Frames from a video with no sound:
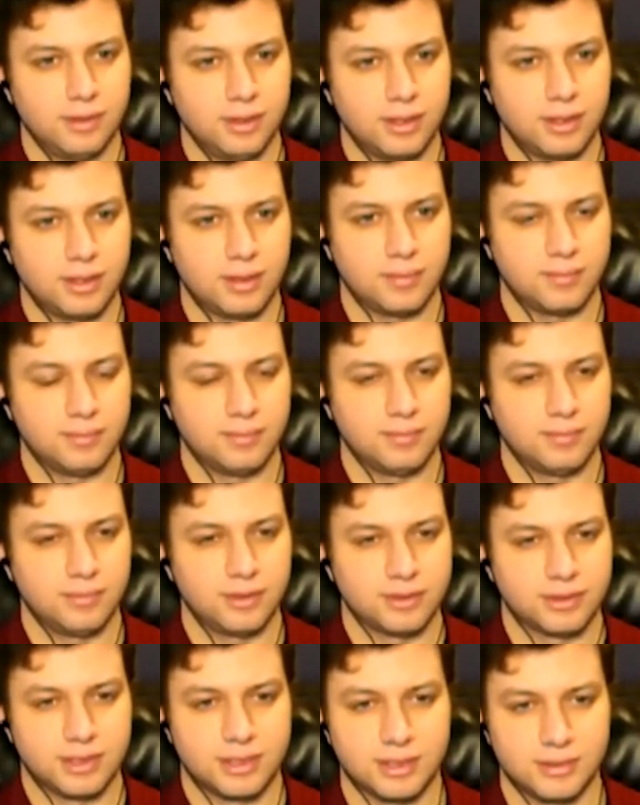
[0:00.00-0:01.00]
um,
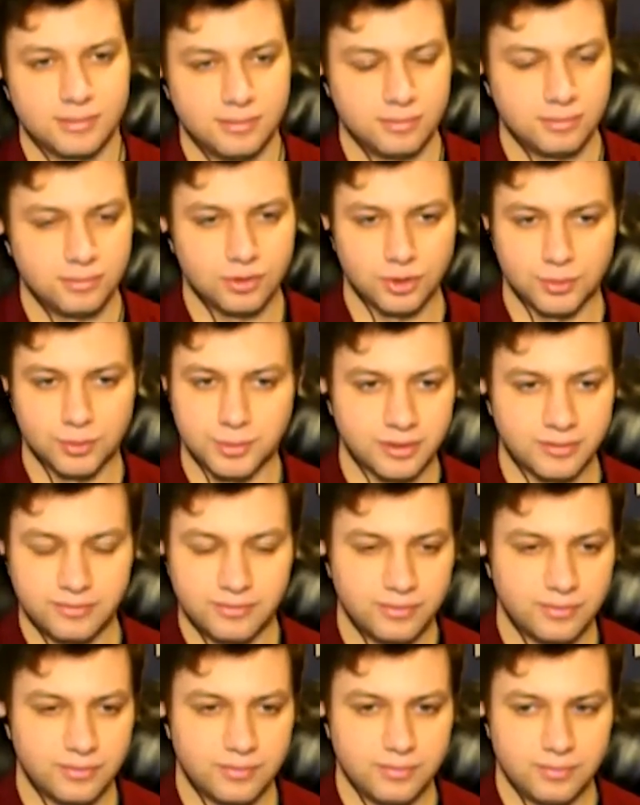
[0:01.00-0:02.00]
there's a normative
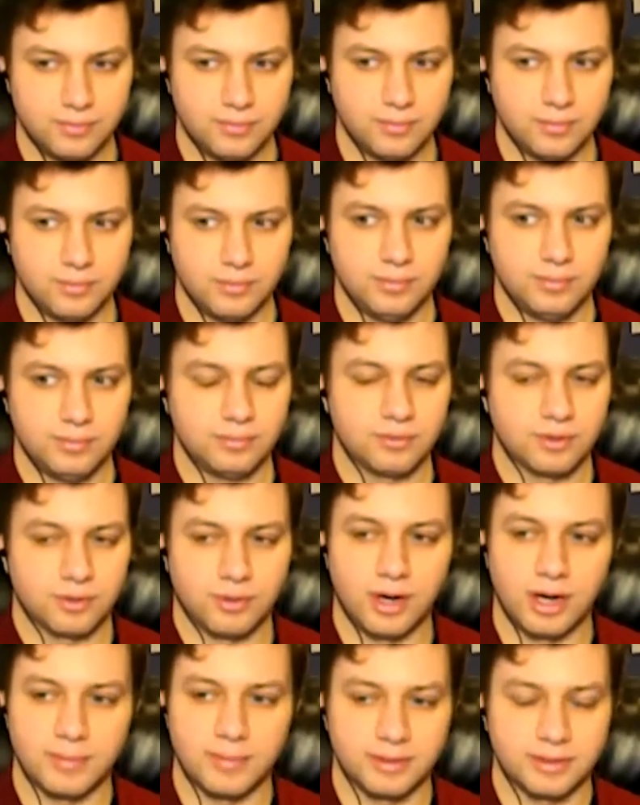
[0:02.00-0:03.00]

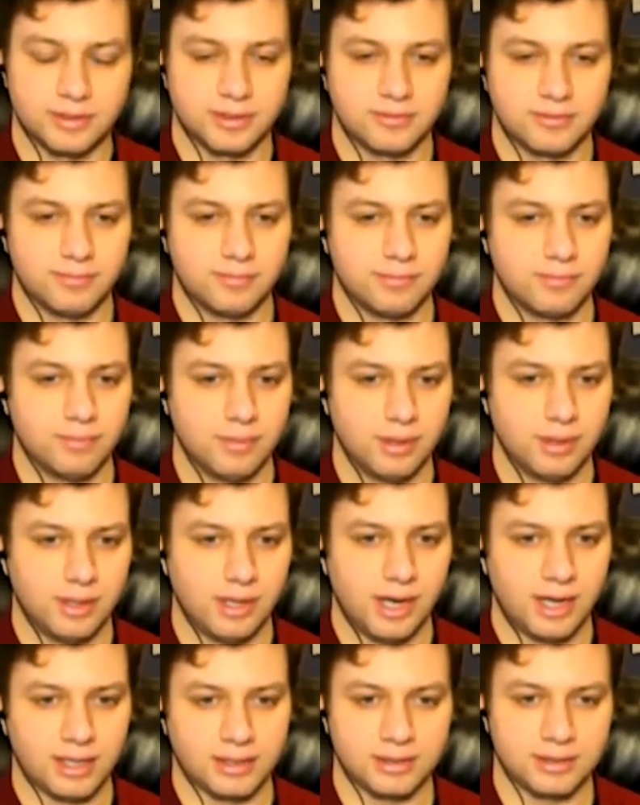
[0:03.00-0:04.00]
requirement to
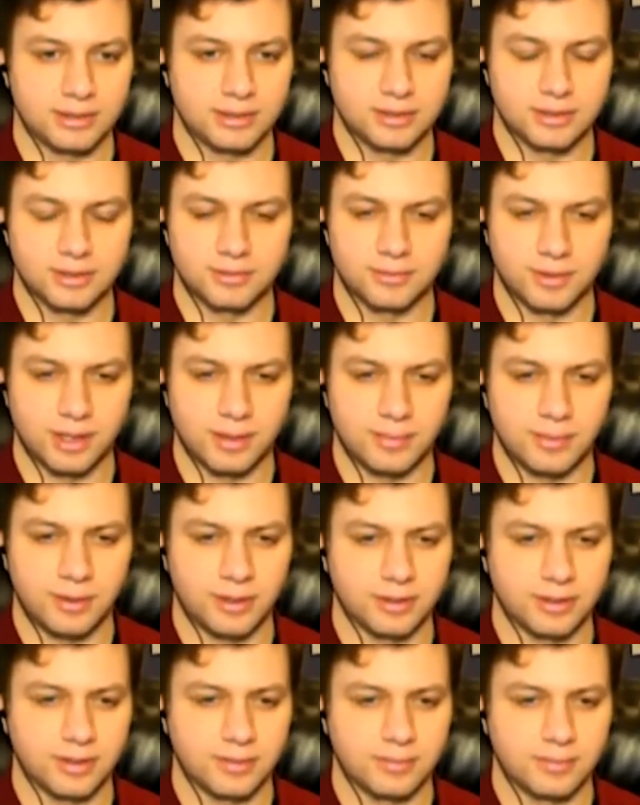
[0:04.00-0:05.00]
act in a certain way
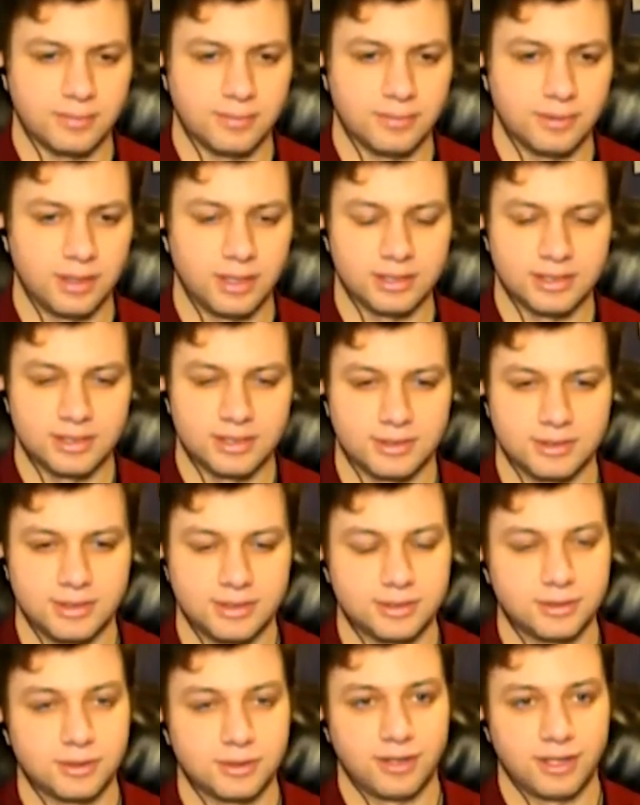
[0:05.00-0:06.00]
upon them. And it's,
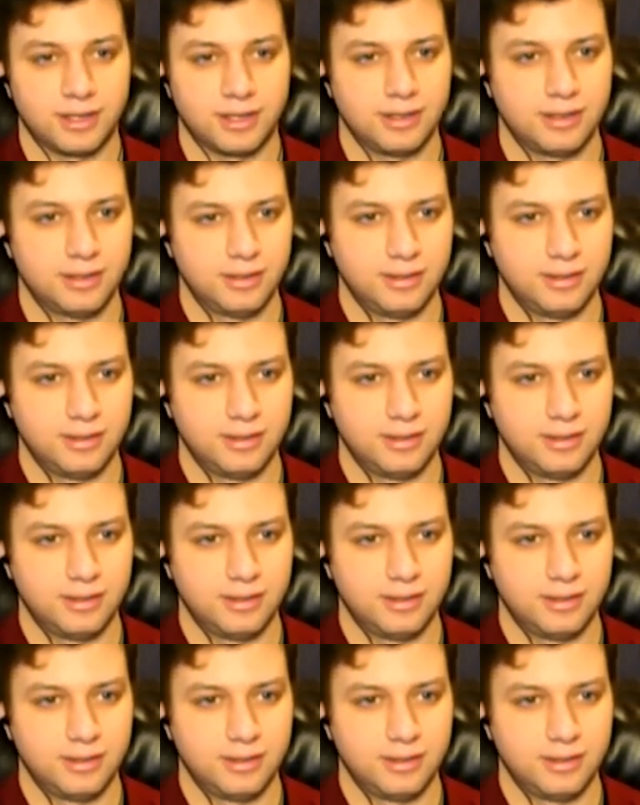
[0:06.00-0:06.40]
it's sort of like